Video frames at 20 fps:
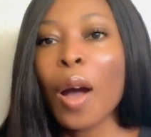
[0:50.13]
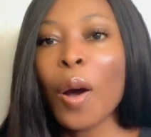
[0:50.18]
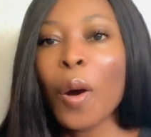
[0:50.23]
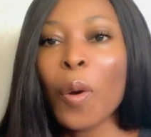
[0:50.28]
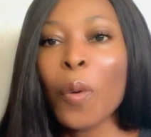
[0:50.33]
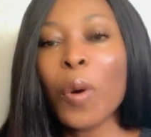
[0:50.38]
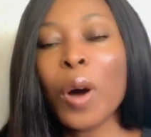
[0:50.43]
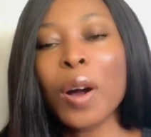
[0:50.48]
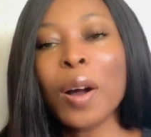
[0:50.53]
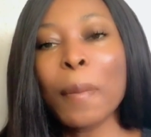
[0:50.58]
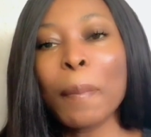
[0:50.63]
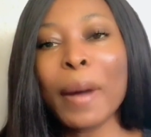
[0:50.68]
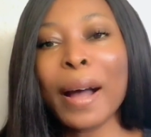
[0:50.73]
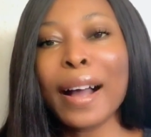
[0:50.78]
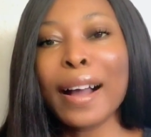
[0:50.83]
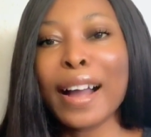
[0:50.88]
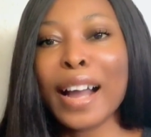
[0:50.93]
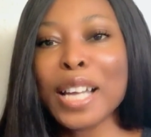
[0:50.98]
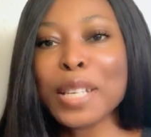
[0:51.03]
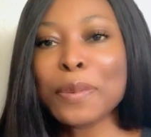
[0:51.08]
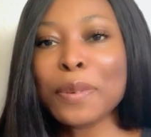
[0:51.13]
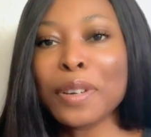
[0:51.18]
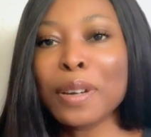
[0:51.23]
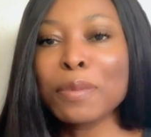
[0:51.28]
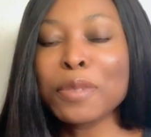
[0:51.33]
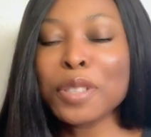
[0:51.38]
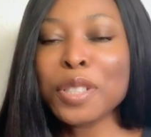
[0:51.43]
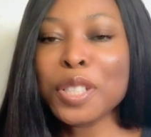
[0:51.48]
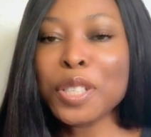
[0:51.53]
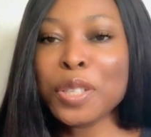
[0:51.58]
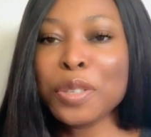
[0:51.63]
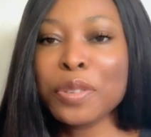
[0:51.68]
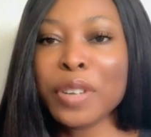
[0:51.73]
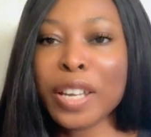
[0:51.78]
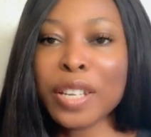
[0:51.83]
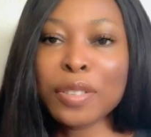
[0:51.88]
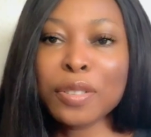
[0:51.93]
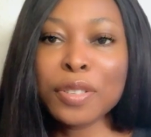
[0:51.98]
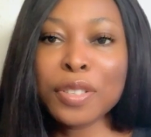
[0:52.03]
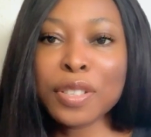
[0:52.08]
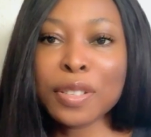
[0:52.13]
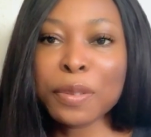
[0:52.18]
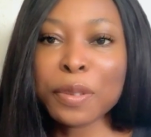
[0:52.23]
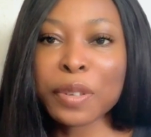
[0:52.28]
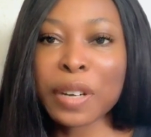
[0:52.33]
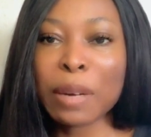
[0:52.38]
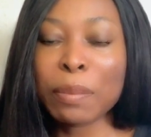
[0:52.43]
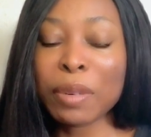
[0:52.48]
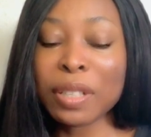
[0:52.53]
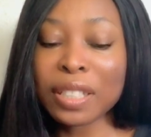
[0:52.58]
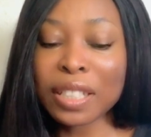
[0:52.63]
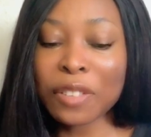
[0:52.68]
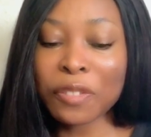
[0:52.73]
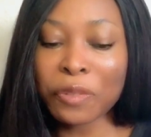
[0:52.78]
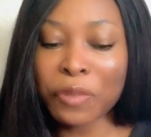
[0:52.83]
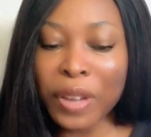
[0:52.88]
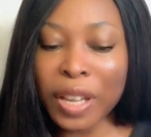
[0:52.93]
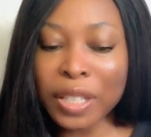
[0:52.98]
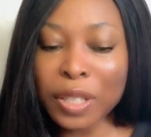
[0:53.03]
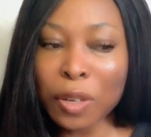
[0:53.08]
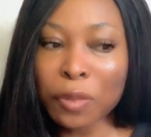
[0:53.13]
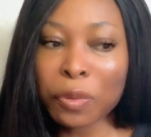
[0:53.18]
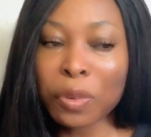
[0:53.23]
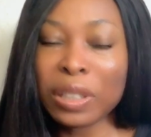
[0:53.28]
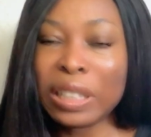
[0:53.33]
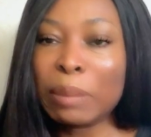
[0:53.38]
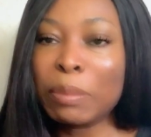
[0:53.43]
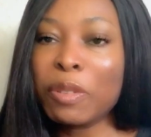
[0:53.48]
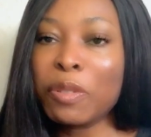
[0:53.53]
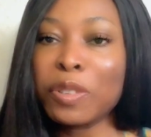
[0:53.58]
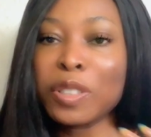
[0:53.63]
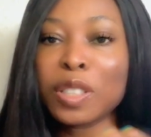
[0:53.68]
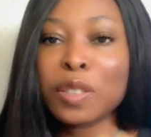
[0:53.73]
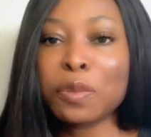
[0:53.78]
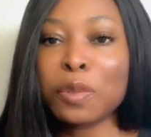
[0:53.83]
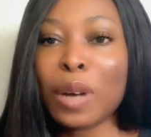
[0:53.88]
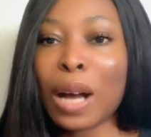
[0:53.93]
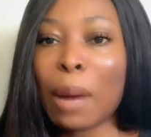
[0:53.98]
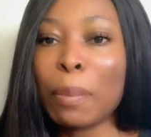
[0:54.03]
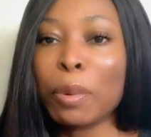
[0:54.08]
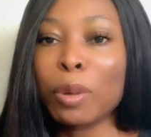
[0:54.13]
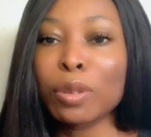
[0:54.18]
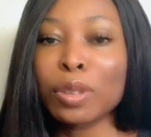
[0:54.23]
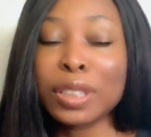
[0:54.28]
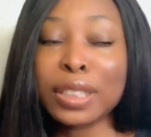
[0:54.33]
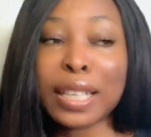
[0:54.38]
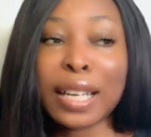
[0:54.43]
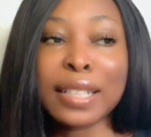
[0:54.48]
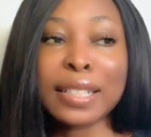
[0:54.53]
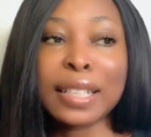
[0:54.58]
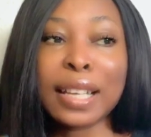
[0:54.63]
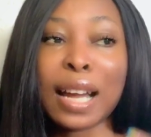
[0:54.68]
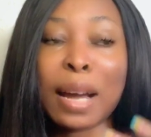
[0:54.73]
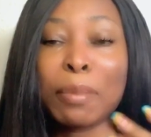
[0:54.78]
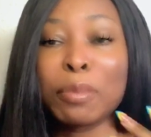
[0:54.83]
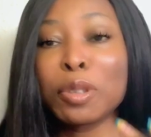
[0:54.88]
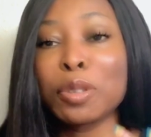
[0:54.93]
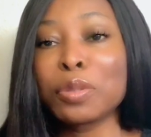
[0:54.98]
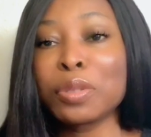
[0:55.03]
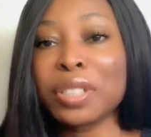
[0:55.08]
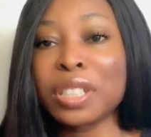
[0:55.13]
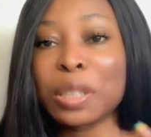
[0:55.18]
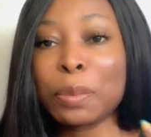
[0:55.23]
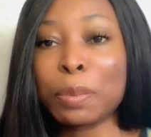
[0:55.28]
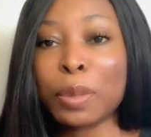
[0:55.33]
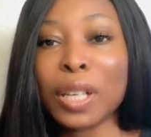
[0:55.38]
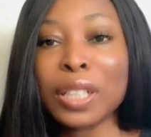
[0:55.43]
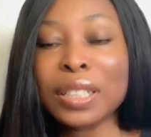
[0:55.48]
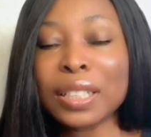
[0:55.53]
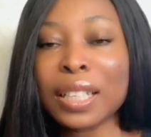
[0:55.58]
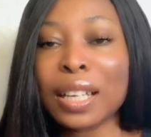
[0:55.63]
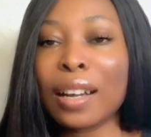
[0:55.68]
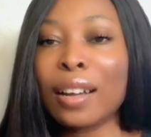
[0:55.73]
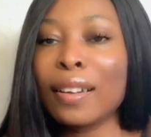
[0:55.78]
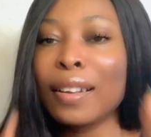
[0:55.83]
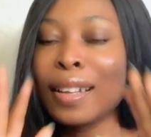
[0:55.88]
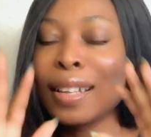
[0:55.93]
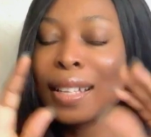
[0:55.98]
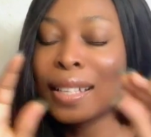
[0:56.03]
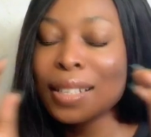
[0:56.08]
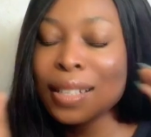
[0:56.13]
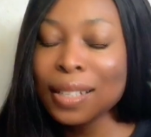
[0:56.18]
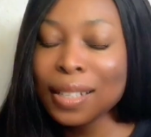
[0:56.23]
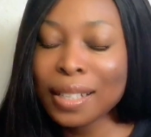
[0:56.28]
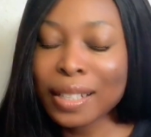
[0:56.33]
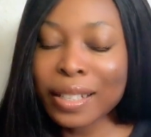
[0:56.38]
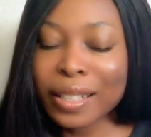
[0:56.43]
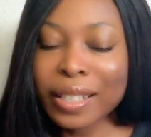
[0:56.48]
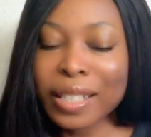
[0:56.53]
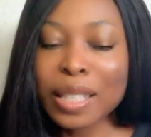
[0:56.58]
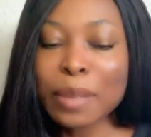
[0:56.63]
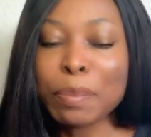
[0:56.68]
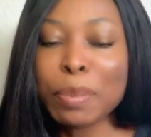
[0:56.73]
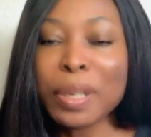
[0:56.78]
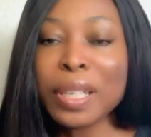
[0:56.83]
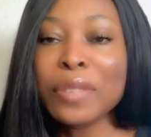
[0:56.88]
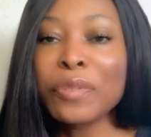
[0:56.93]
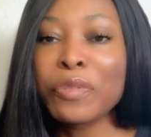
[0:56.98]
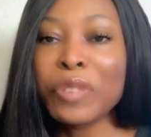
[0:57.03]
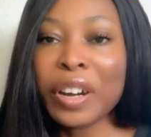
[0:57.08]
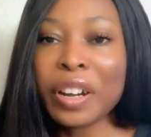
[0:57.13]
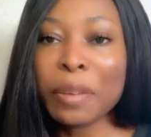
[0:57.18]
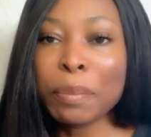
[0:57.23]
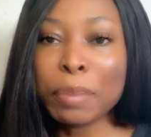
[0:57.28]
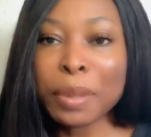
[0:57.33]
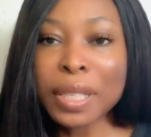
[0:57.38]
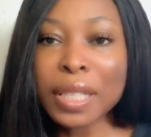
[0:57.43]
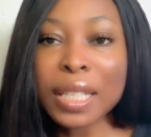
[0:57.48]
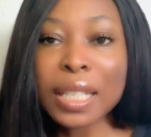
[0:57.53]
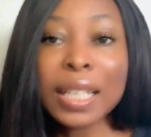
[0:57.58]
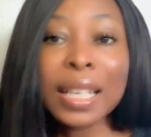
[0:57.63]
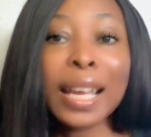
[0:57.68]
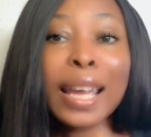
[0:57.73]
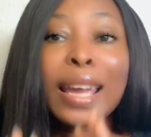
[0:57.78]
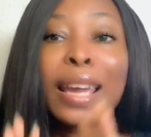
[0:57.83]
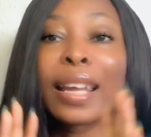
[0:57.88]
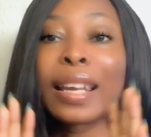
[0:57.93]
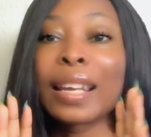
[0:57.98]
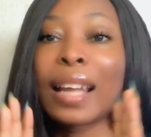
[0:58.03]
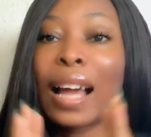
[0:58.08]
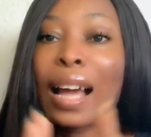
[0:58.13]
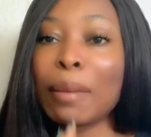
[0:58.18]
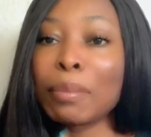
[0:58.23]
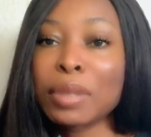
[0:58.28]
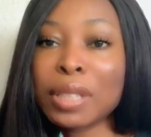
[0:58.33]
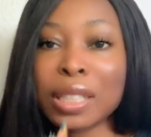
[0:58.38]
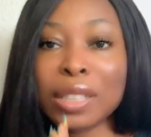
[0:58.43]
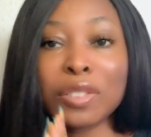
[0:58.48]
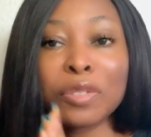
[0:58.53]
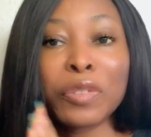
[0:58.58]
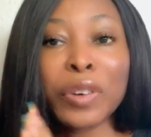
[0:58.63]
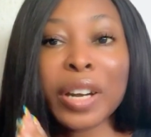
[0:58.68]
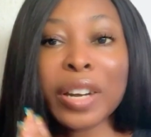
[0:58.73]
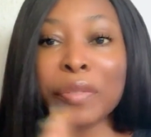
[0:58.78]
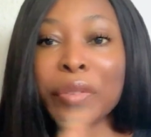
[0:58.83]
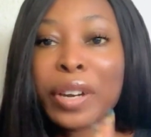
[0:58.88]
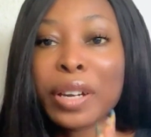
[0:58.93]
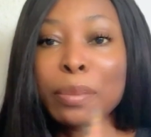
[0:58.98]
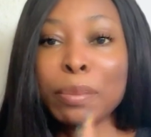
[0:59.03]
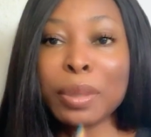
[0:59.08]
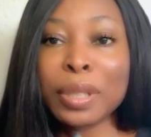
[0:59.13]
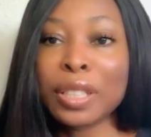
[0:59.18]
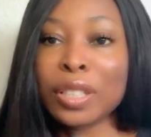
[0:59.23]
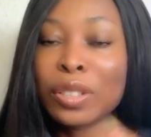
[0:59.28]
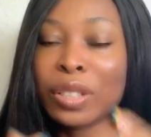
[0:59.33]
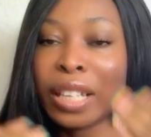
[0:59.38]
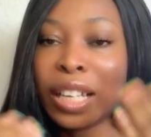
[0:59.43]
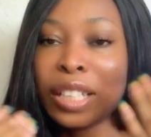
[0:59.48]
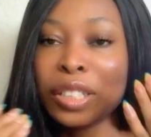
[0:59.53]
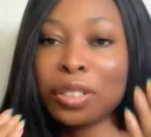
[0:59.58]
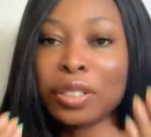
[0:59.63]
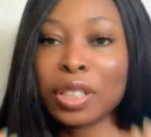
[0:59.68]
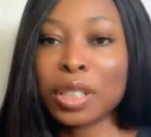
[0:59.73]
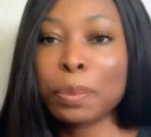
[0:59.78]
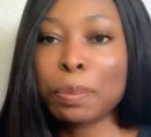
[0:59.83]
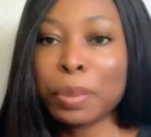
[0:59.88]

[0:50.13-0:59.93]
Welcome back, guys. Welcome to the new and old subscribers. And let me first of all apologize that I'm not doing the practical. It's been very busy and I'm still very busy, so I just